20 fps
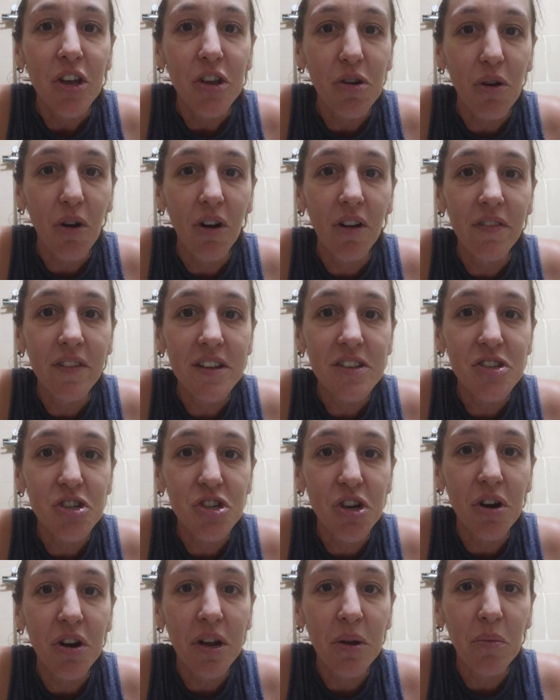you're on this
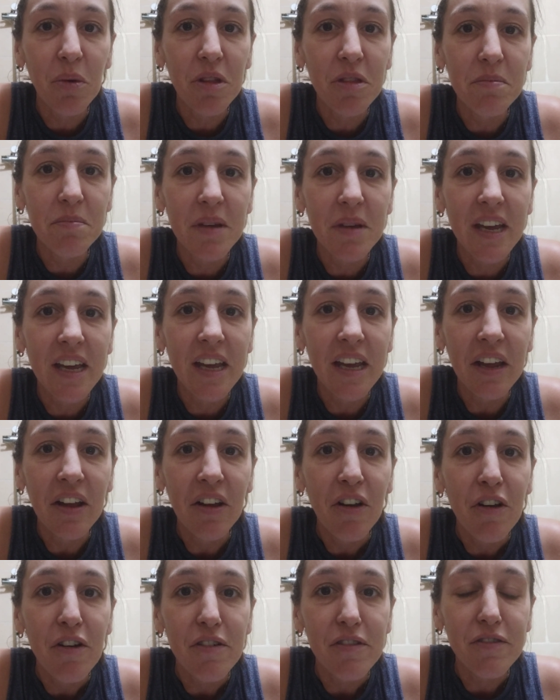journey with
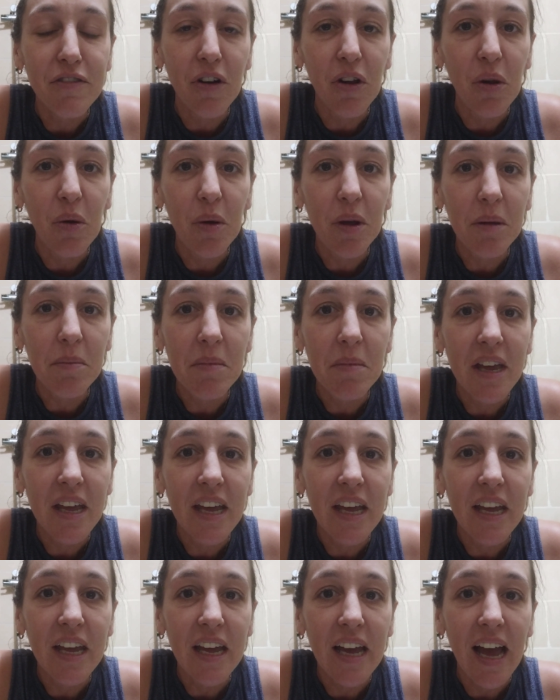me, following
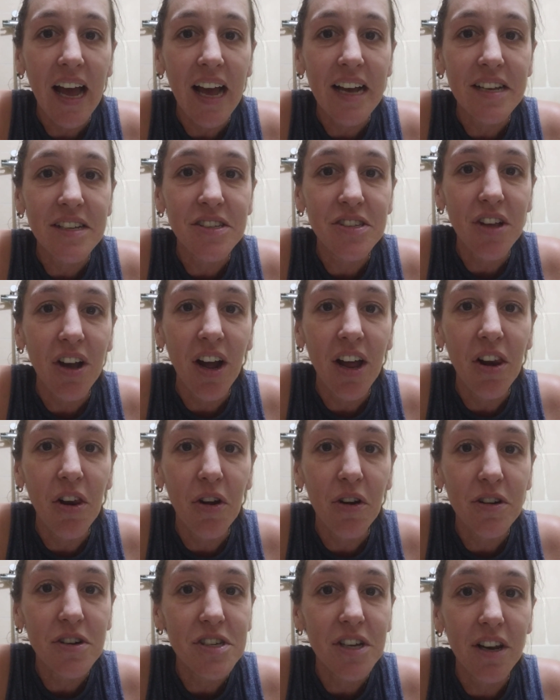me as I
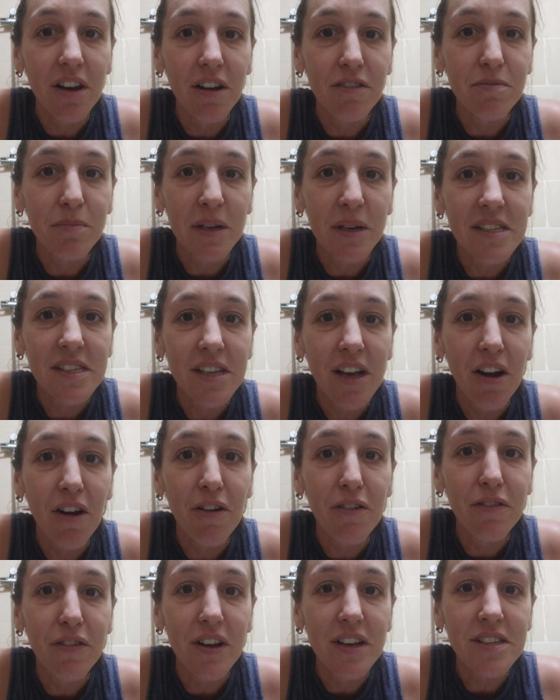learn to love
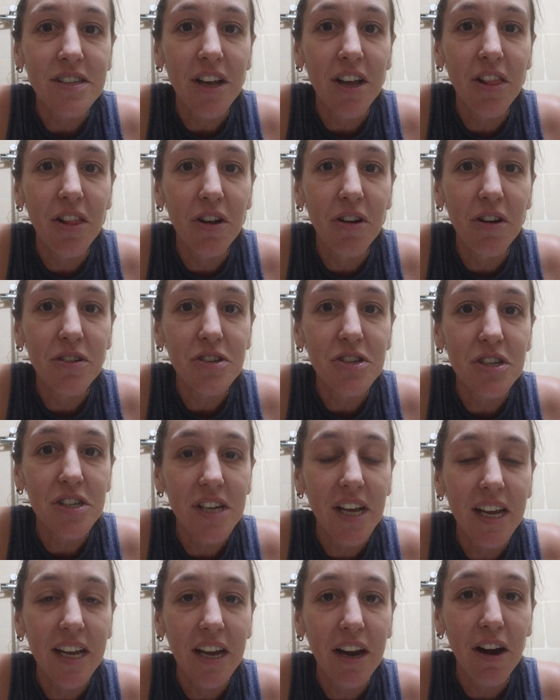myself, as I learn to
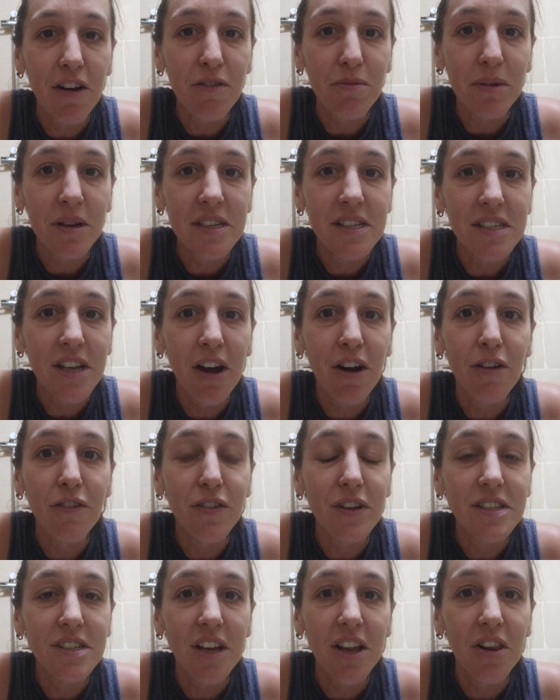take care of
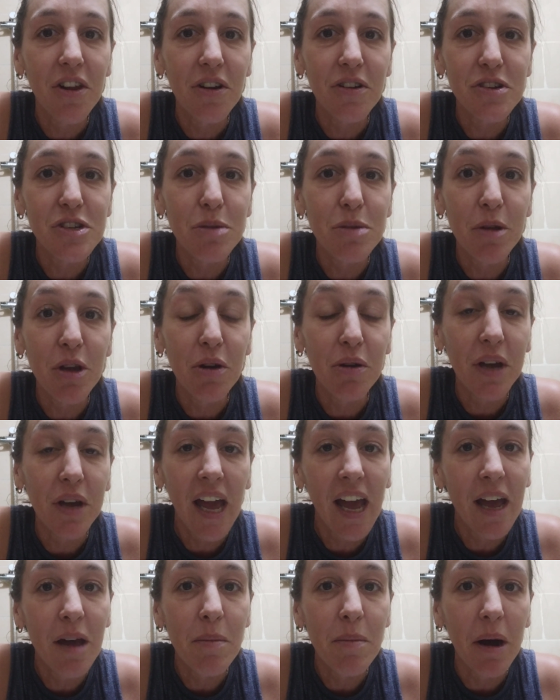myself, as I learn to be
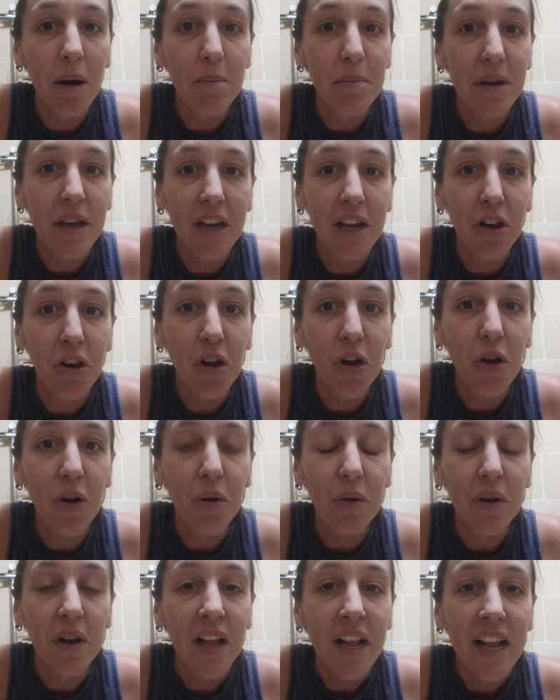okay about being
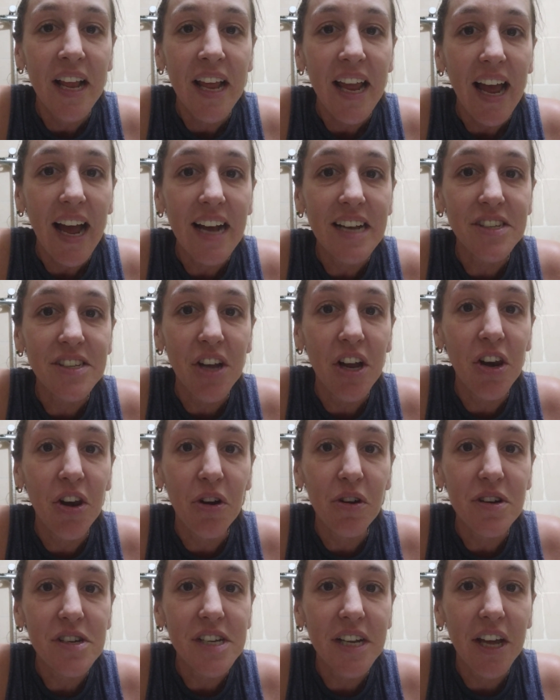alone, as I
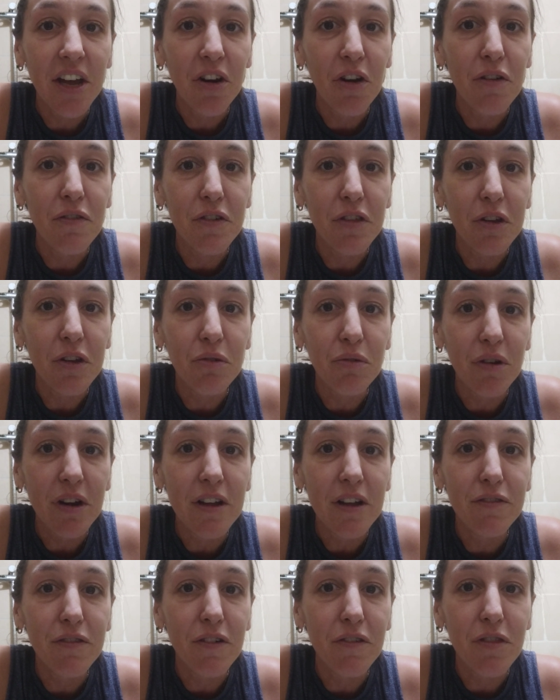learn to get over the
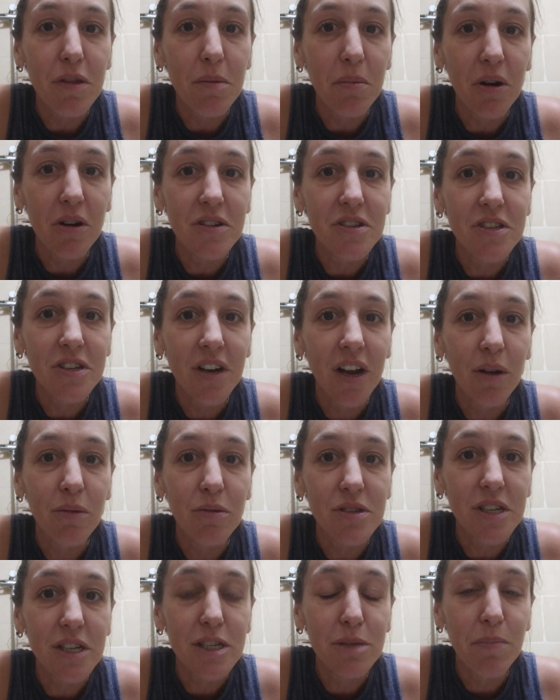grief of the person I
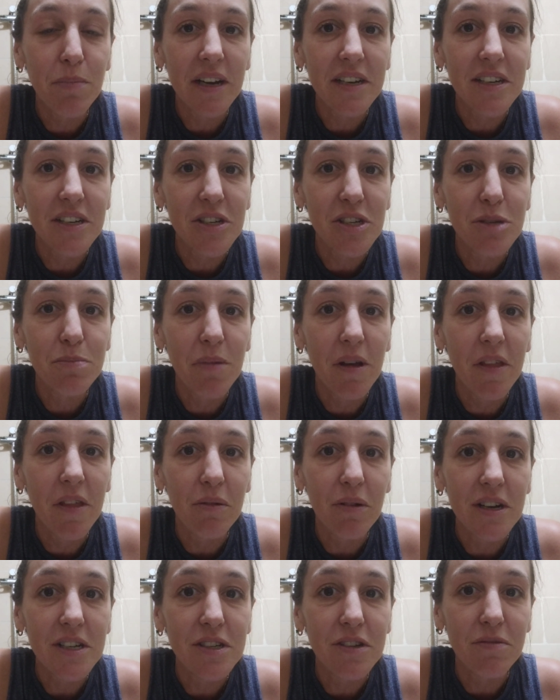was expecting to spend
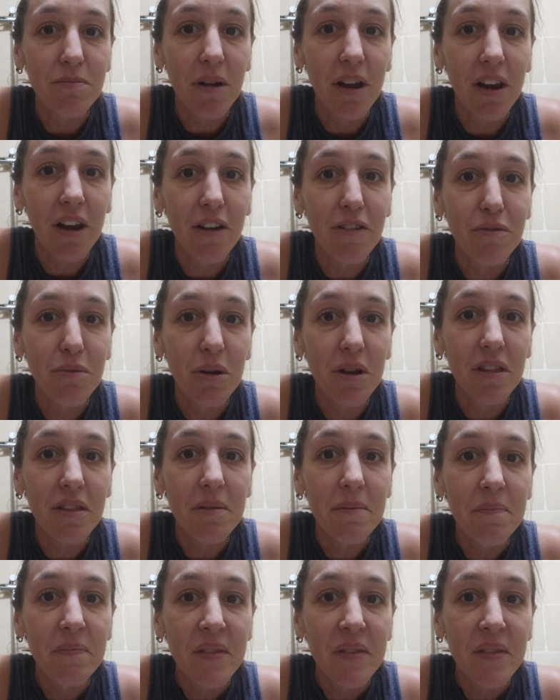the rest of my life with.